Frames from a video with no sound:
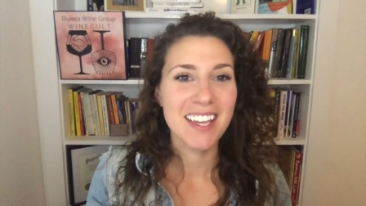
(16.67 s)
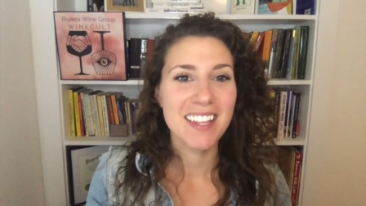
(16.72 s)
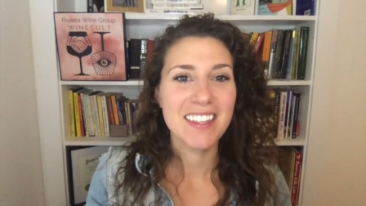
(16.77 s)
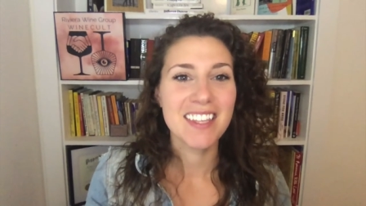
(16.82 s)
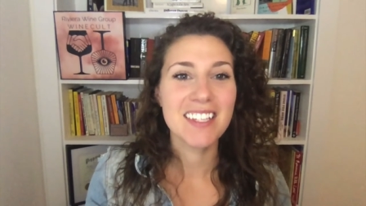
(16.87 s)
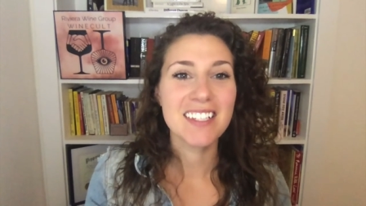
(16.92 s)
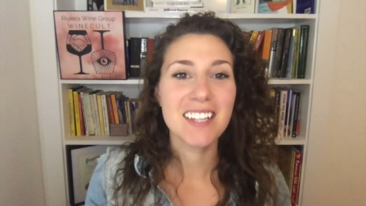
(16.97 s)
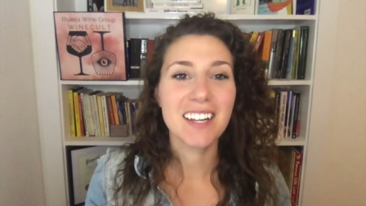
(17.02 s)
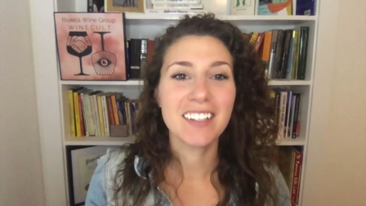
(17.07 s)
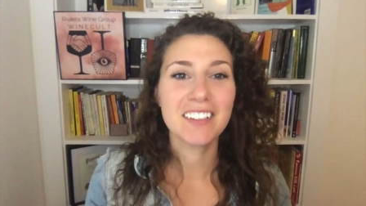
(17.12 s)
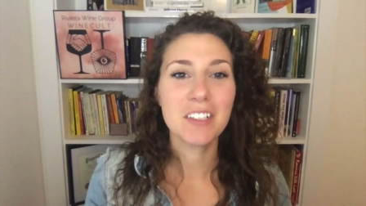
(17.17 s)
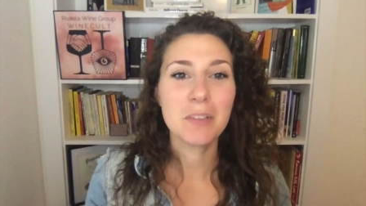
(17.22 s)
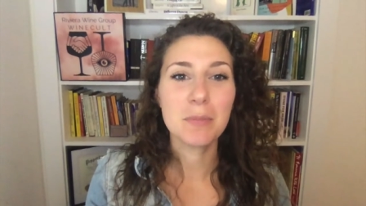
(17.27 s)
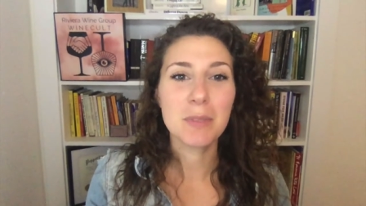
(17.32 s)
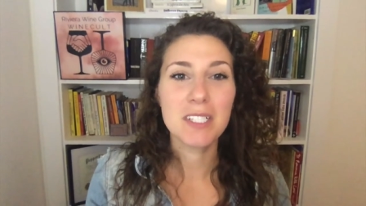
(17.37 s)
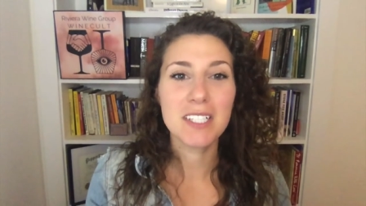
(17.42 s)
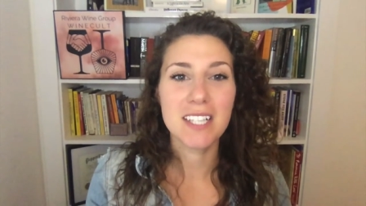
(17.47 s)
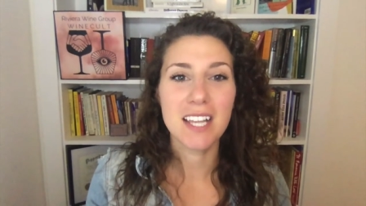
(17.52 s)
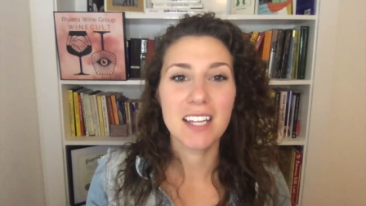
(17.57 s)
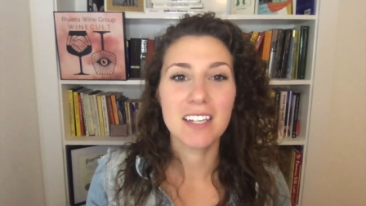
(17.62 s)
This
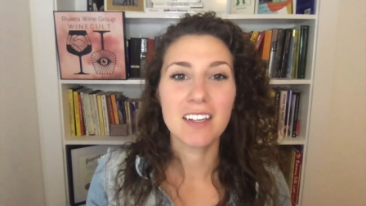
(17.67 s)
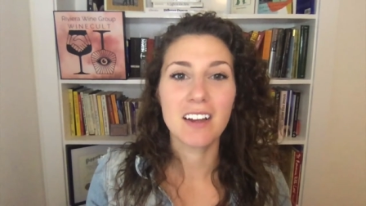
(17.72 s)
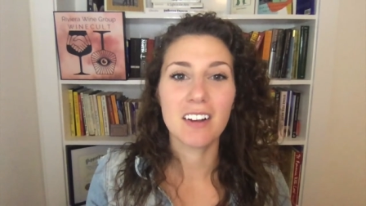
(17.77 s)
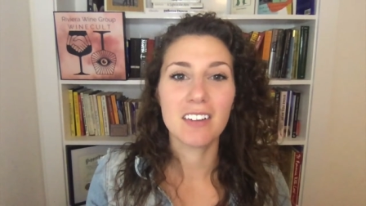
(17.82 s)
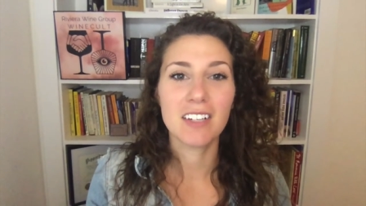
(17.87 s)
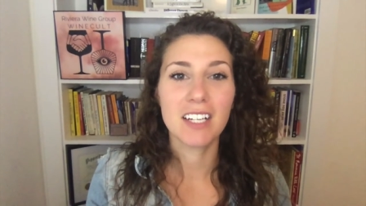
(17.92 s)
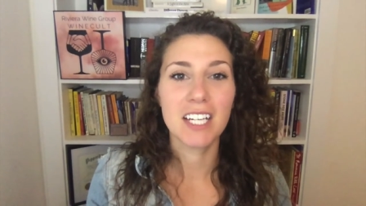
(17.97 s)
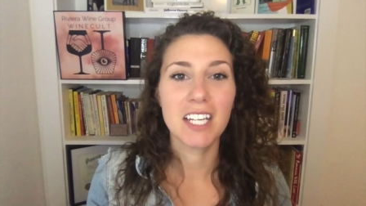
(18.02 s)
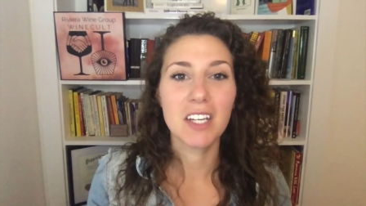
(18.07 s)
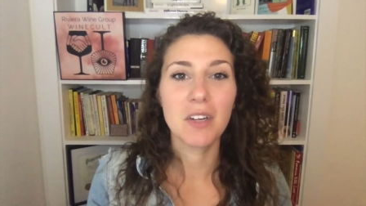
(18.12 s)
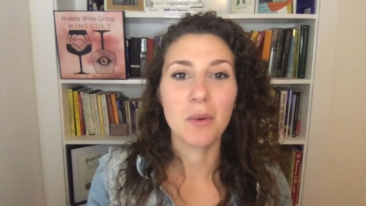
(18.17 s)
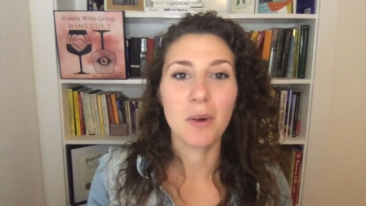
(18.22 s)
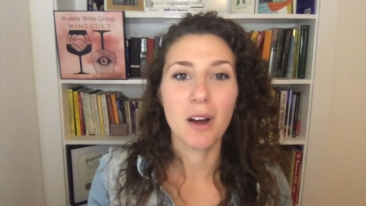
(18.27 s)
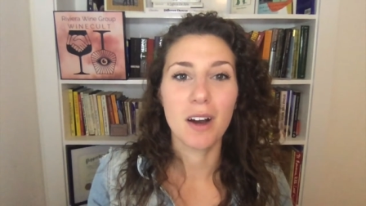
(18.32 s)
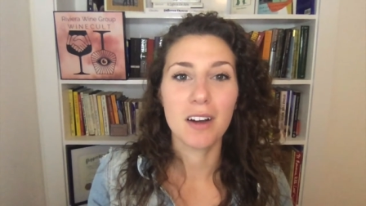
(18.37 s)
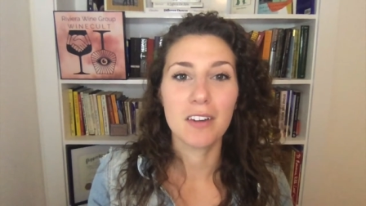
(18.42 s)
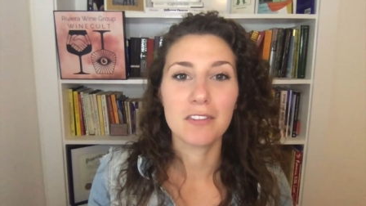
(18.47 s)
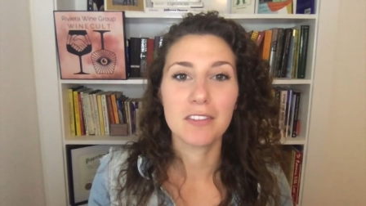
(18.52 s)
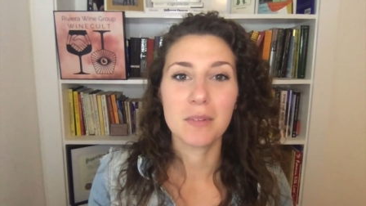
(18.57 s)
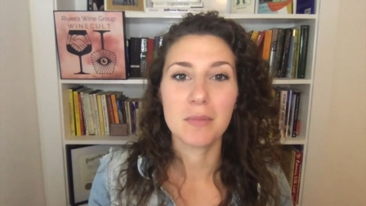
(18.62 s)
100% Areni
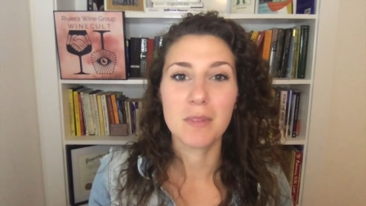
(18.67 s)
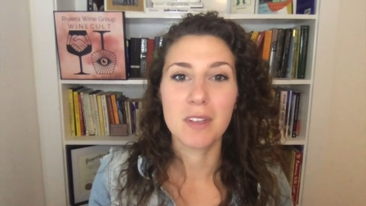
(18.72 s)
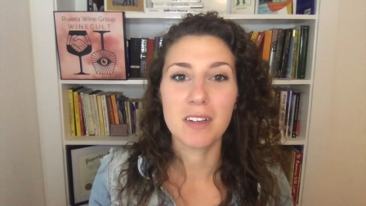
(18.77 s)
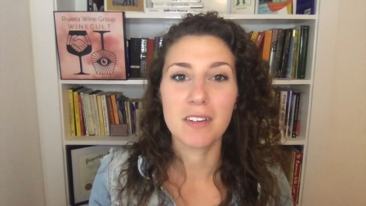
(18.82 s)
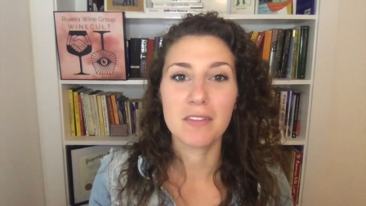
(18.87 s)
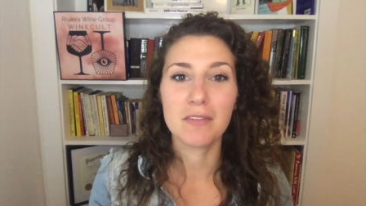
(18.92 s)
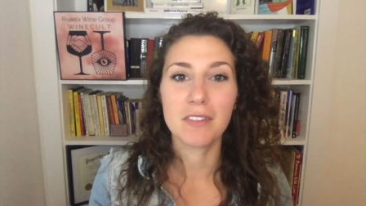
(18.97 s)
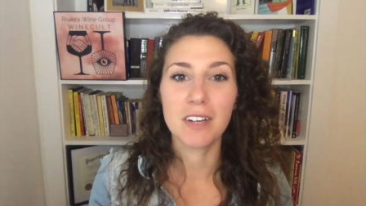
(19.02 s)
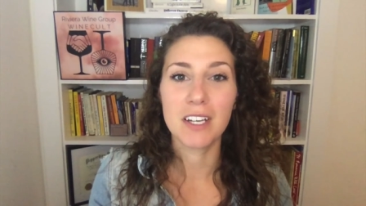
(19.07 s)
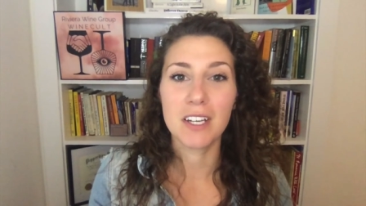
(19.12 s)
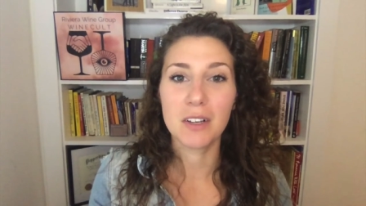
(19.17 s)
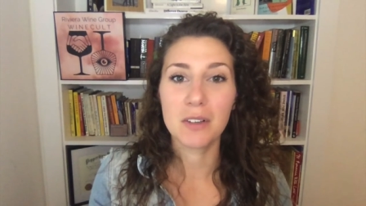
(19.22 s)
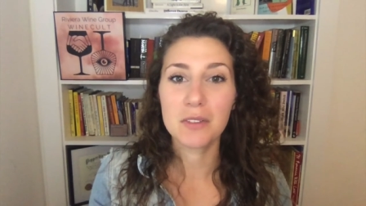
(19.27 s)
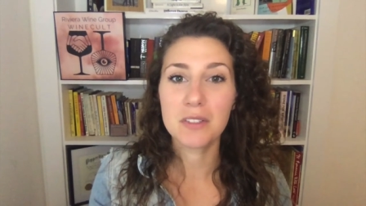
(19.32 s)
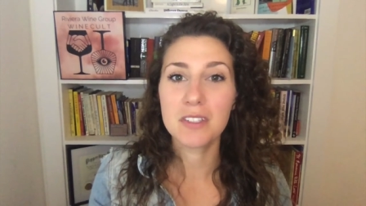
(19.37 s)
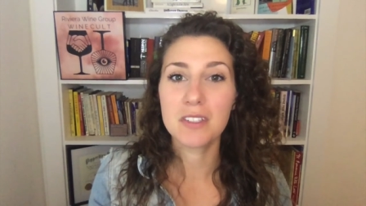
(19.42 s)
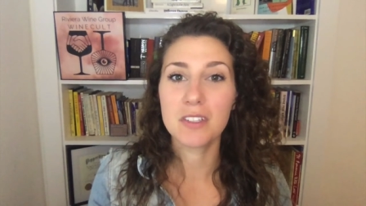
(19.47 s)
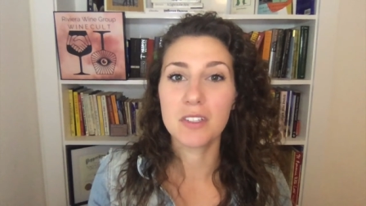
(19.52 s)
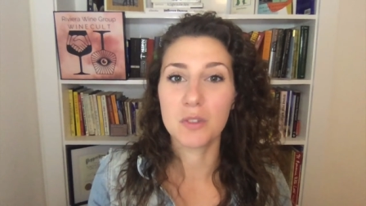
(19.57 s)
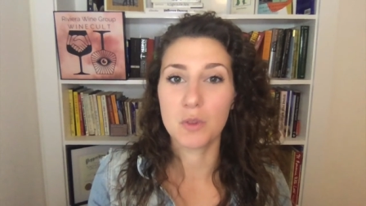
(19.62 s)
Noir from the
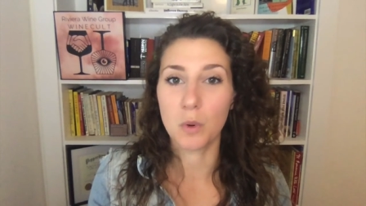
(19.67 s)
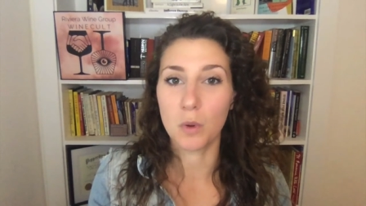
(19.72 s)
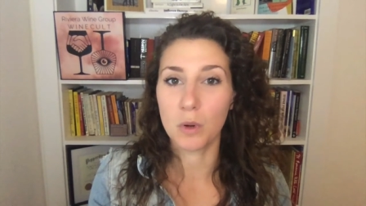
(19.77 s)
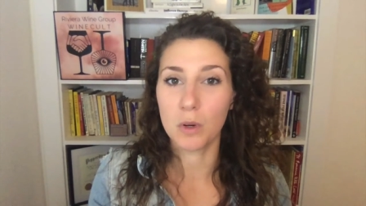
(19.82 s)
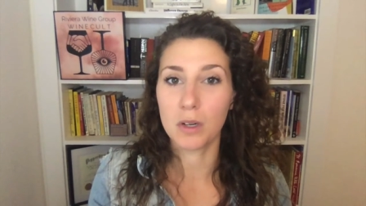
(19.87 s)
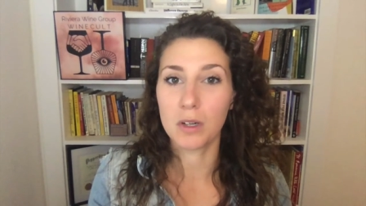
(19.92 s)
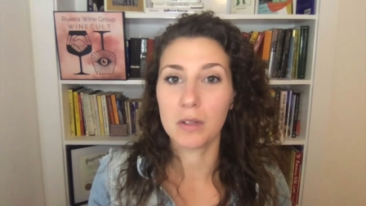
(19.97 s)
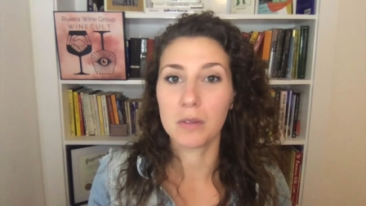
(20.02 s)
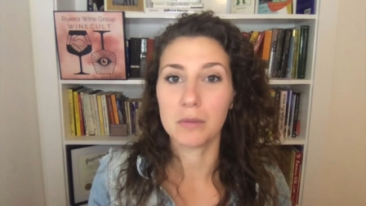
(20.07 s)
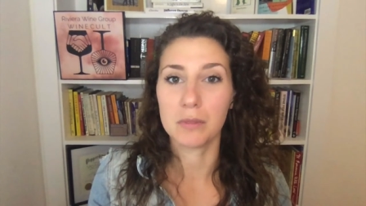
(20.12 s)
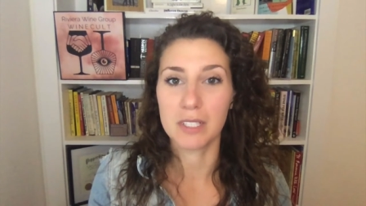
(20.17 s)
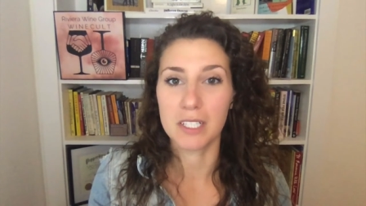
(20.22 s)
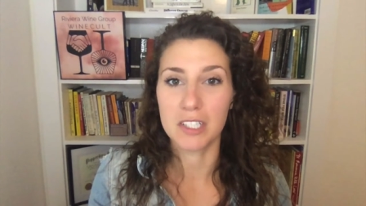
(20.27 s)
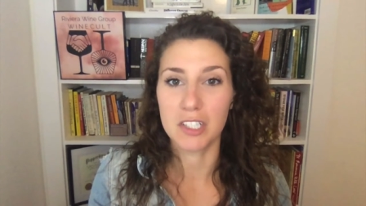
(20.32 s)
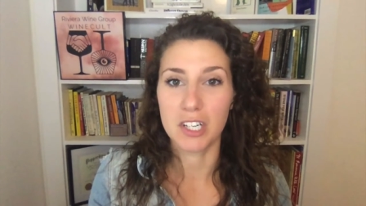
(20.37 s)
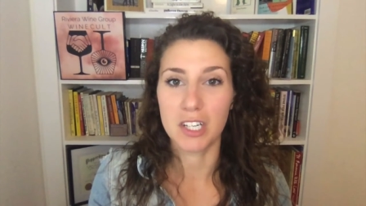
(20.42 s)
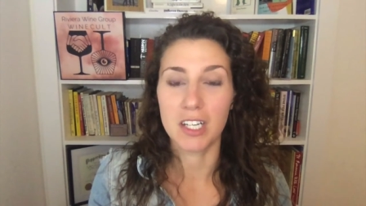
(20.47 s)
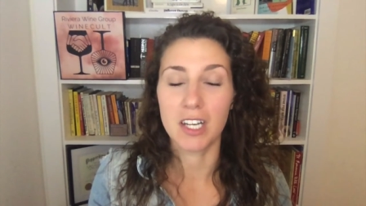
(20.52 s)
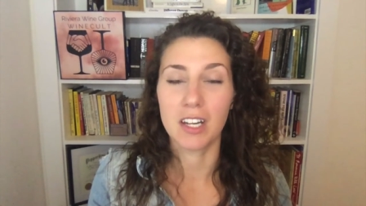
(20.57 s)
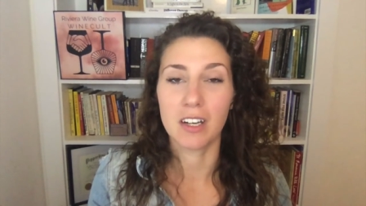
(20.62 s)
Vayots Dzor
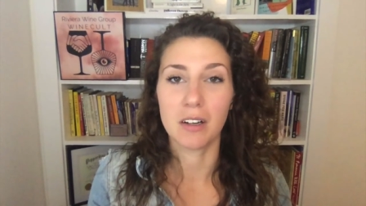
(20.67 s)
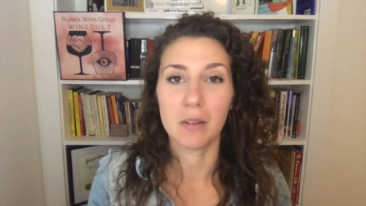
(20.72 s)
region in